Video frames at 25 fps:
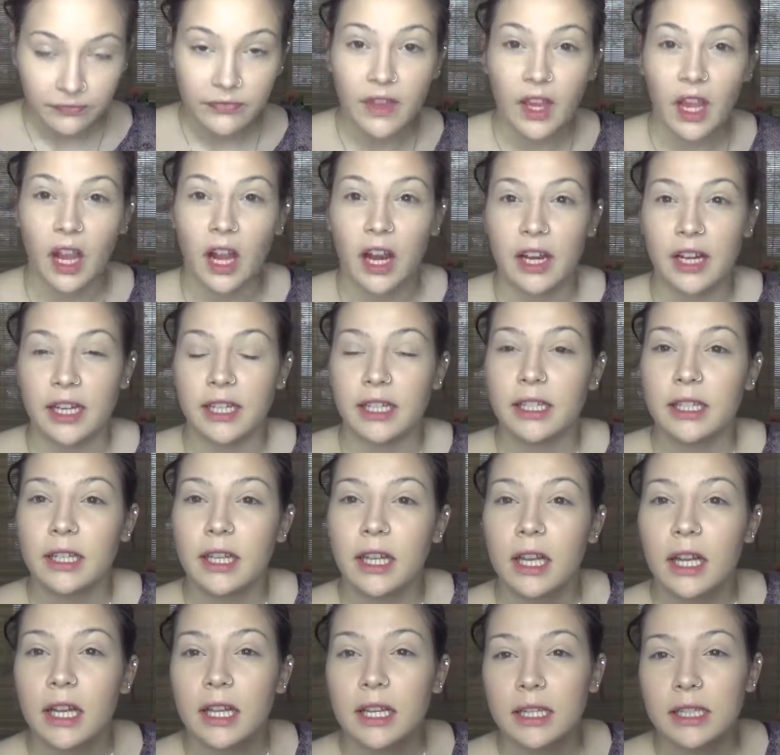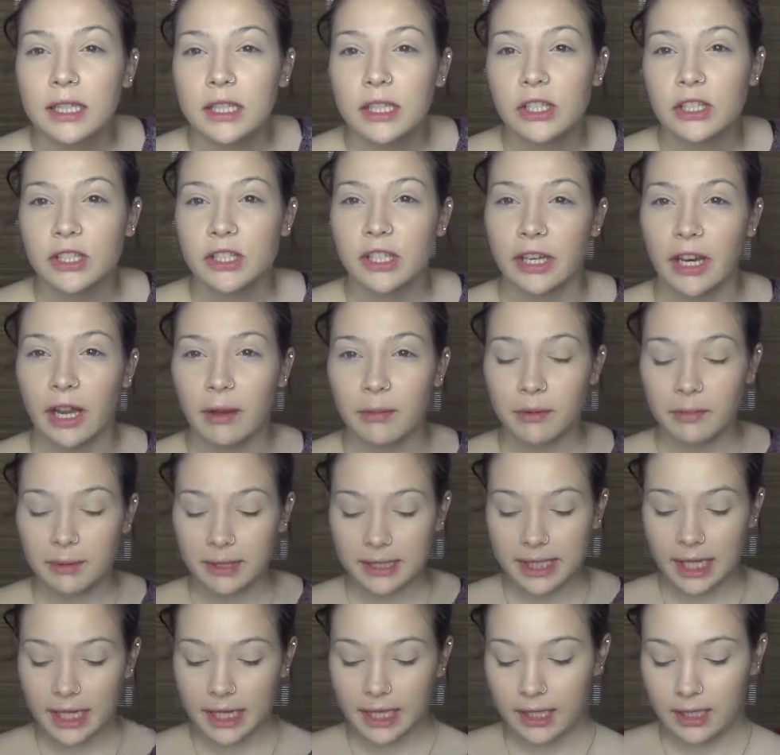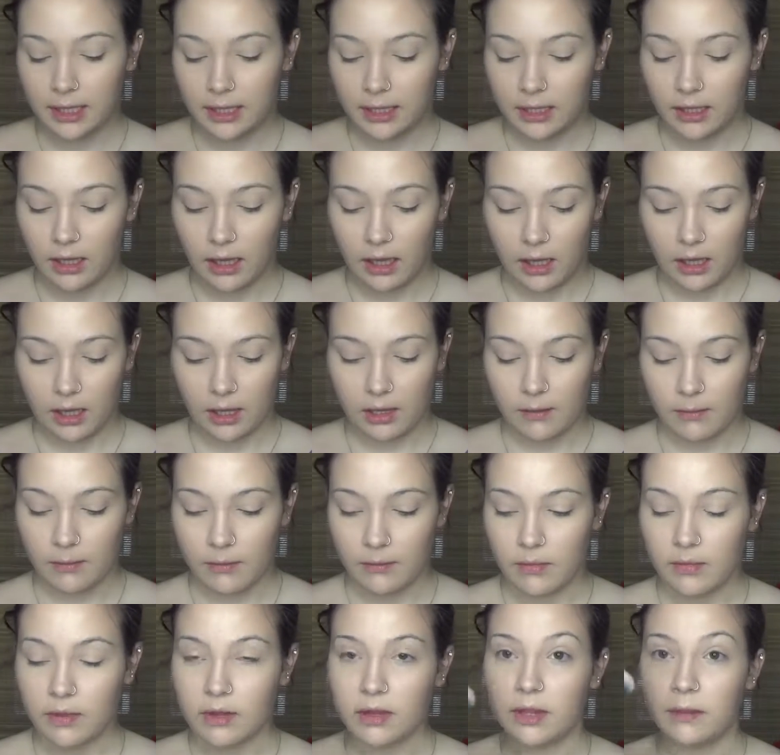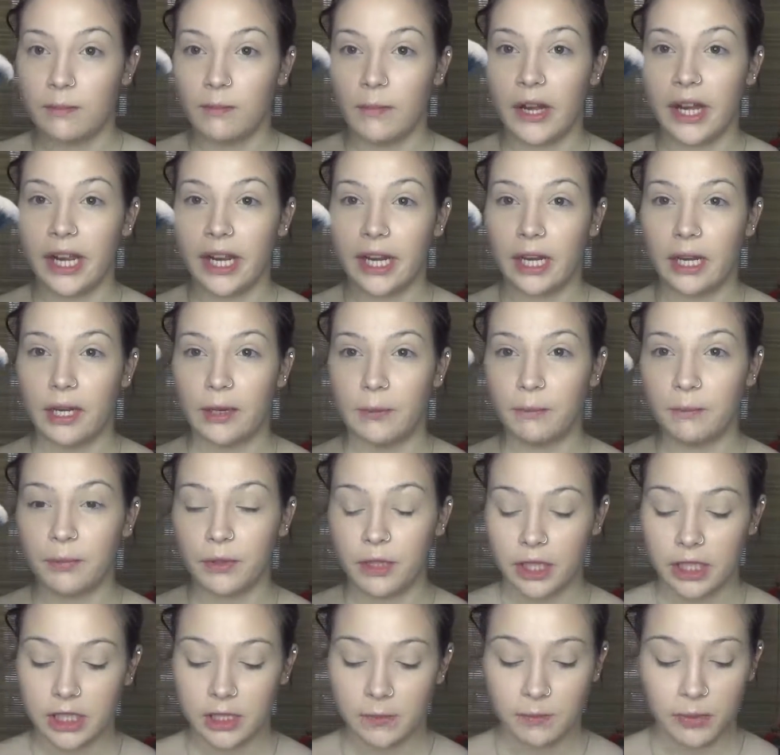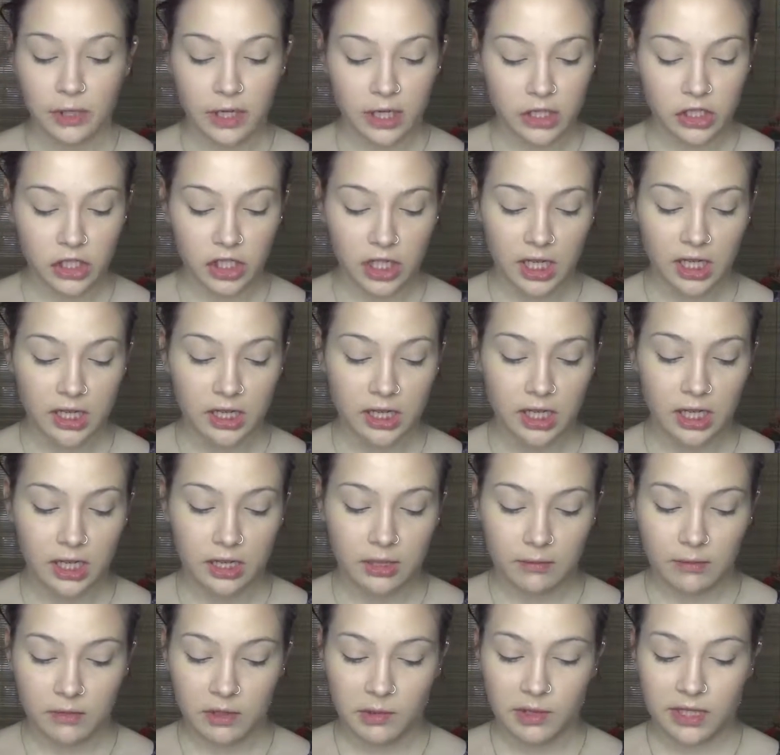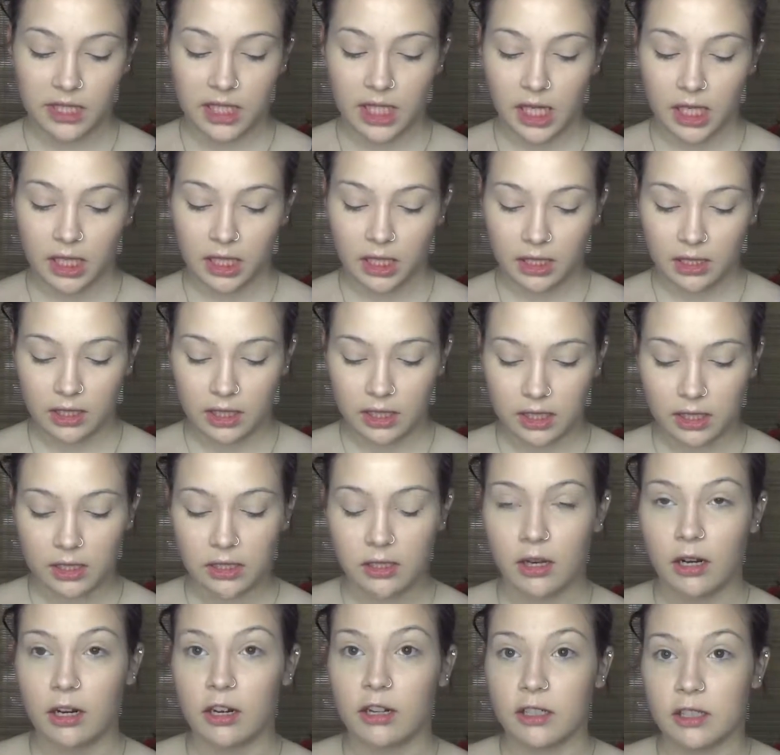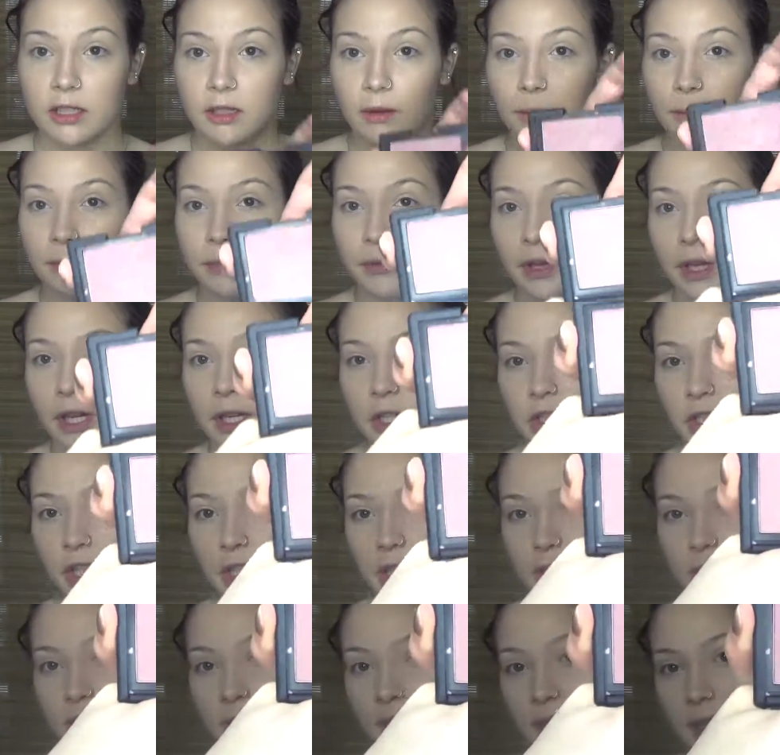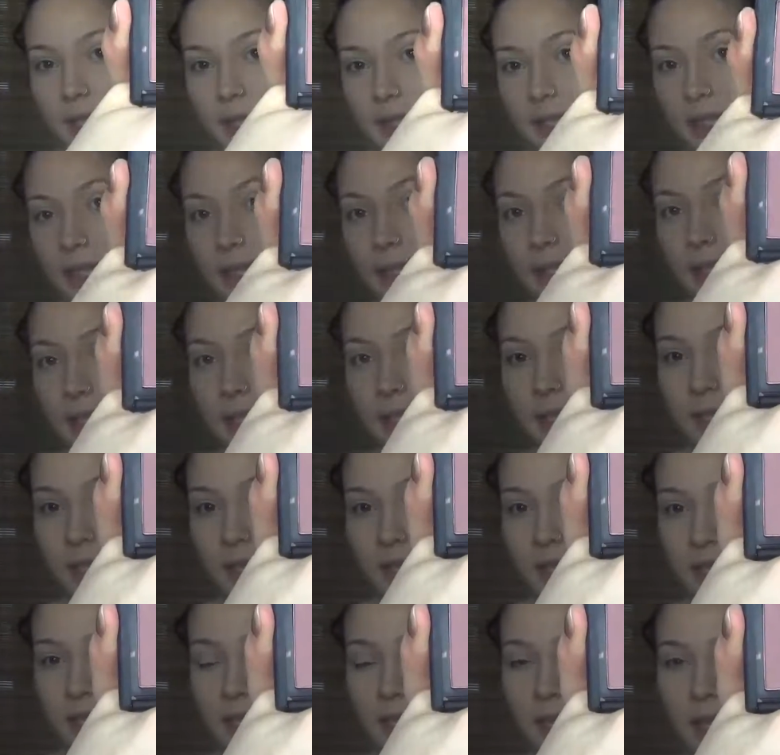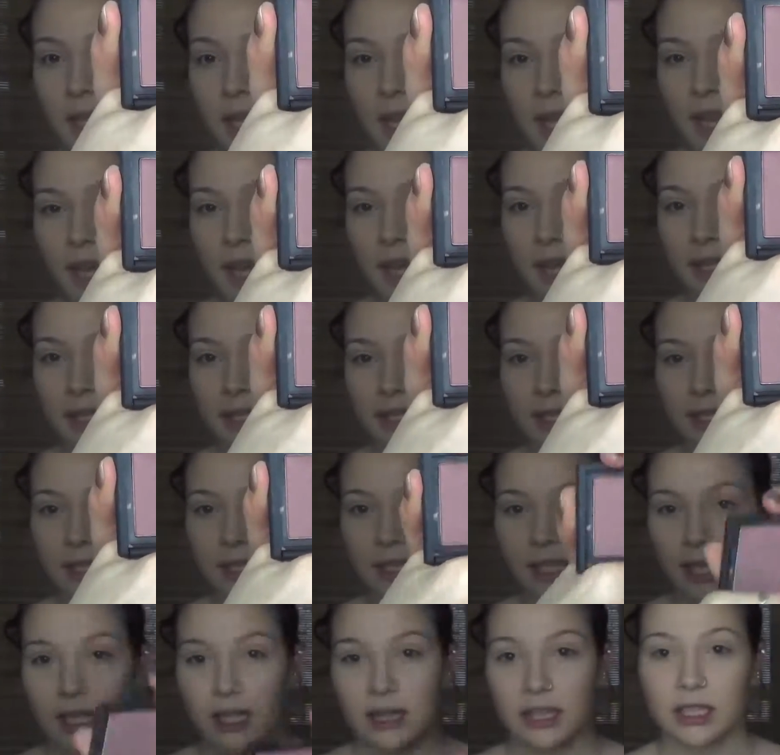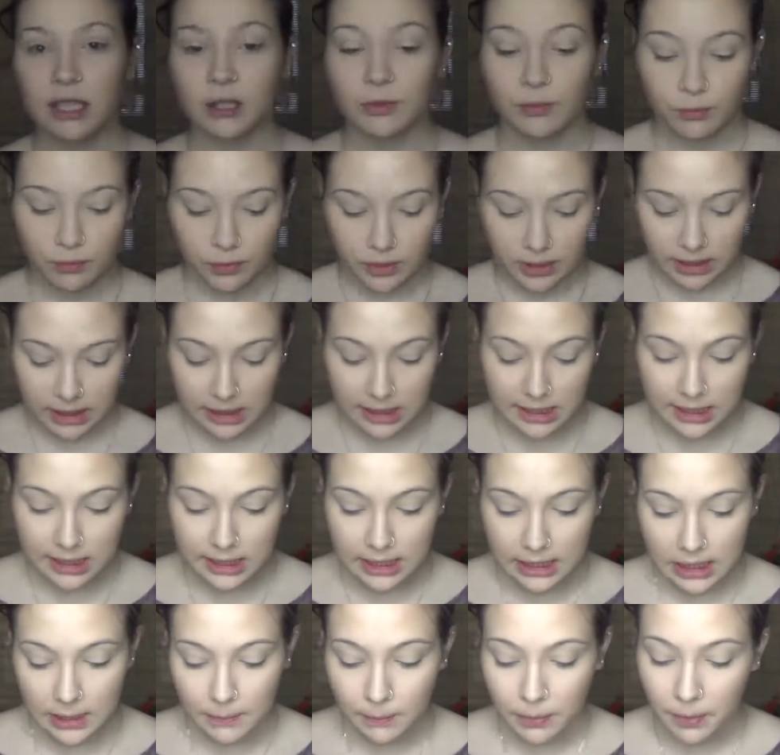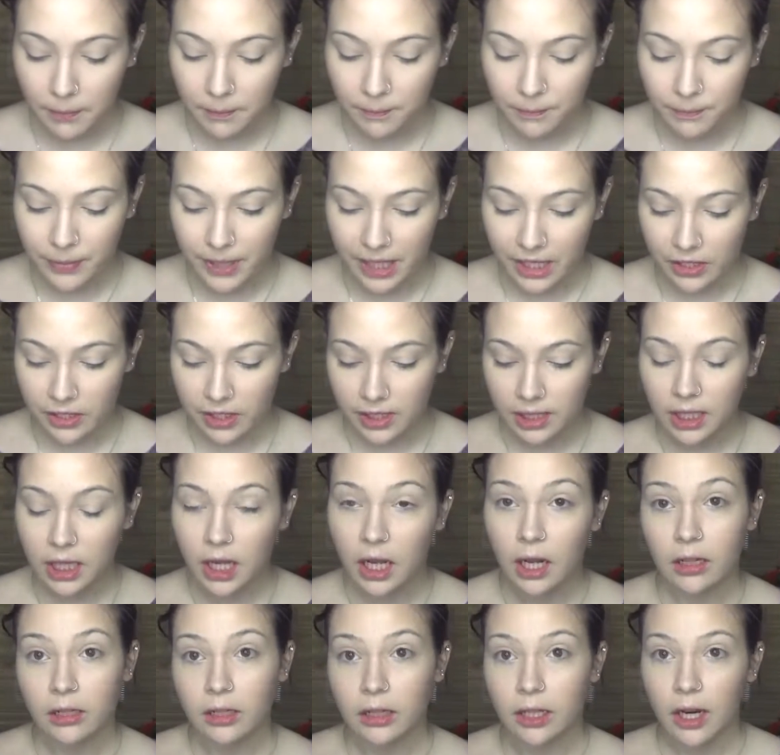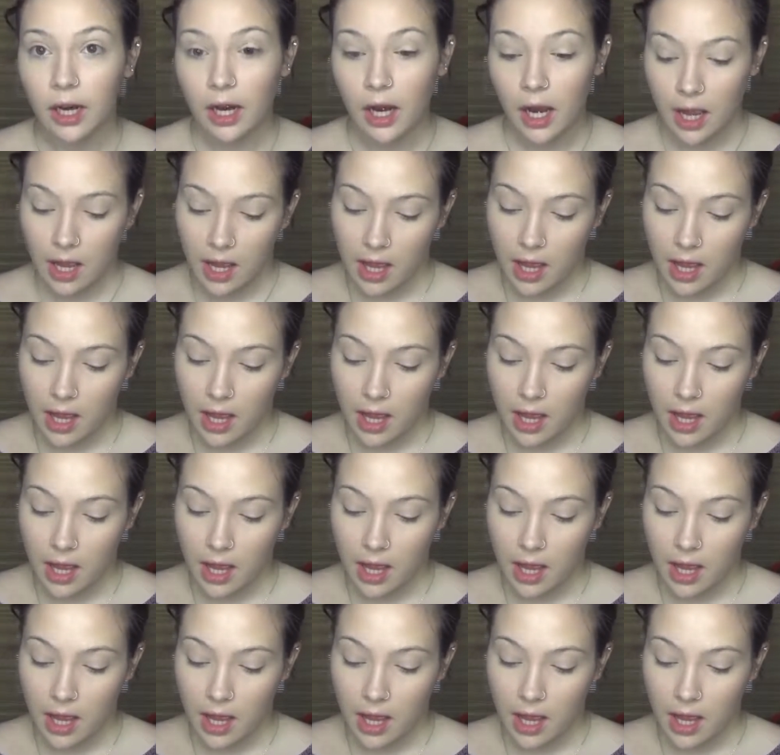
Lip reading: Alright, so now I'm going to be taking my blush brush, and then I'm going to be taking this NARS blush, and this is Sin. And this is like this really deep berry color.